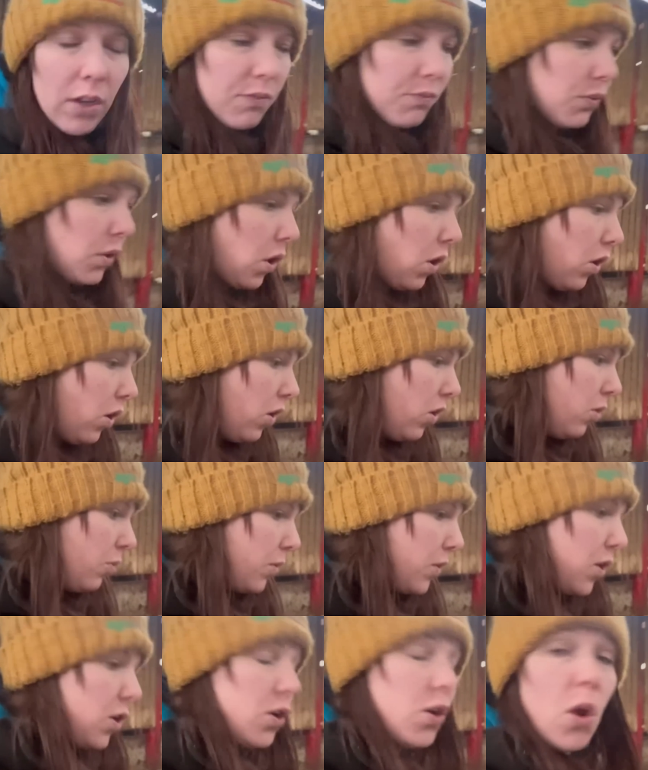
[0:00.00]
floor with
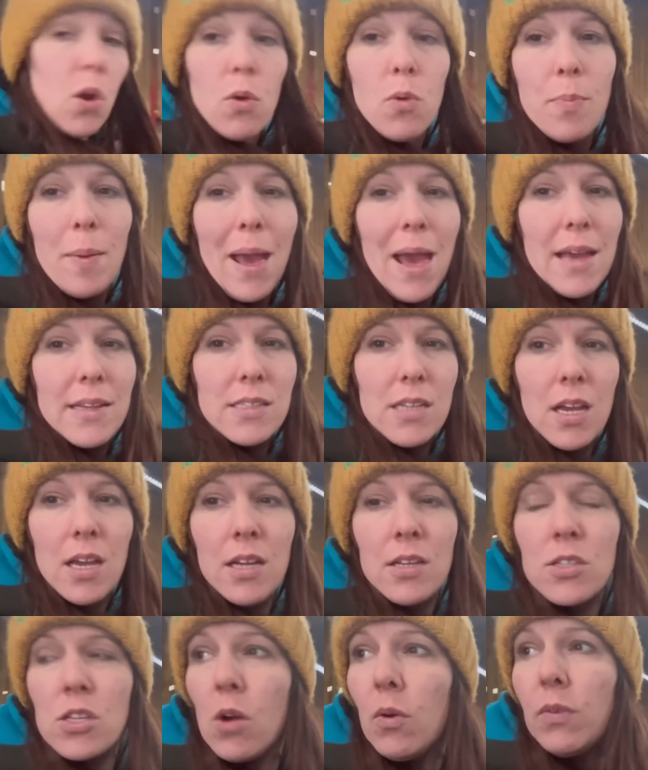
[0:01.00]
a new bed.
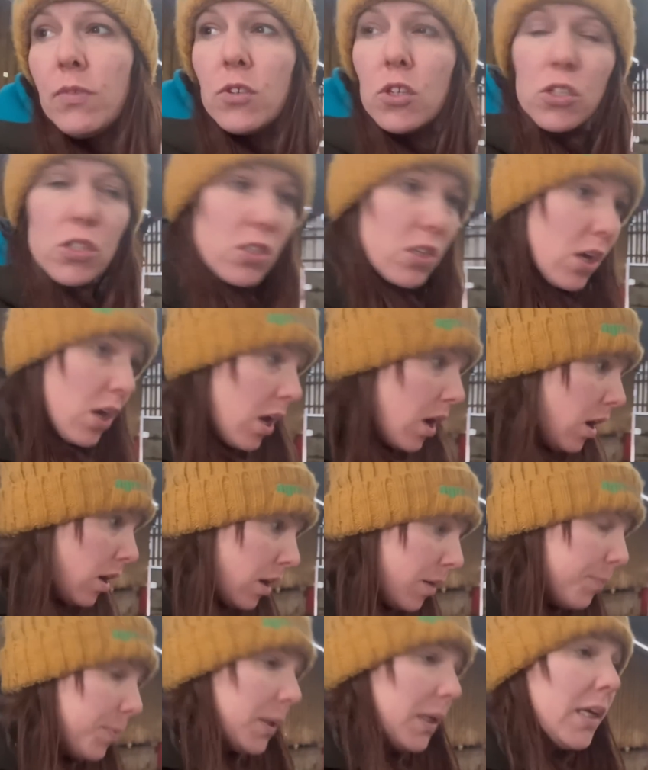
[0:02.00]
So we've just
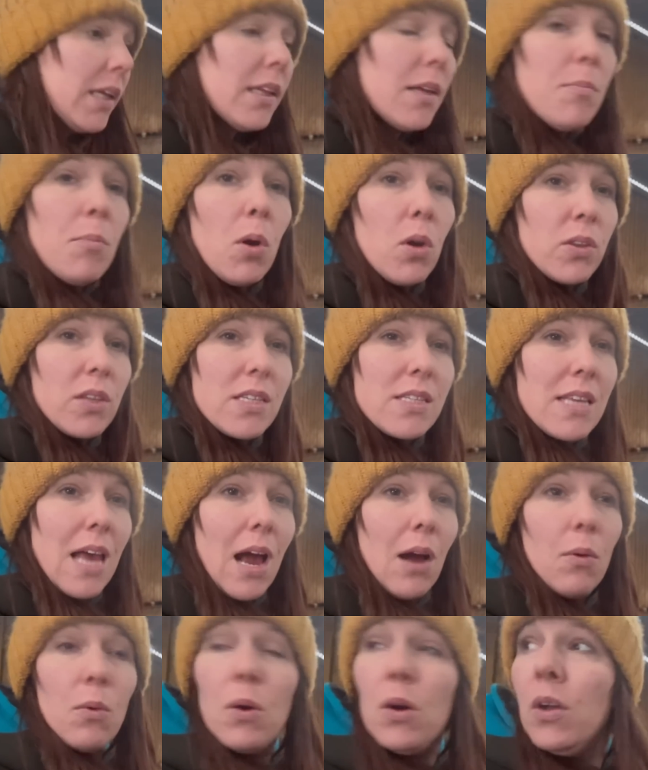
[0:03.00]
completely mucked this
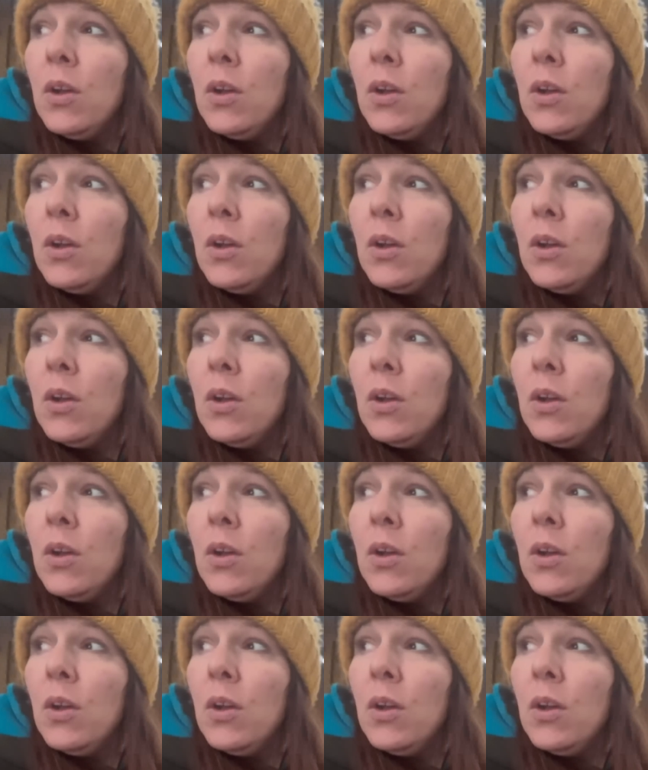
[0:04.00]
out.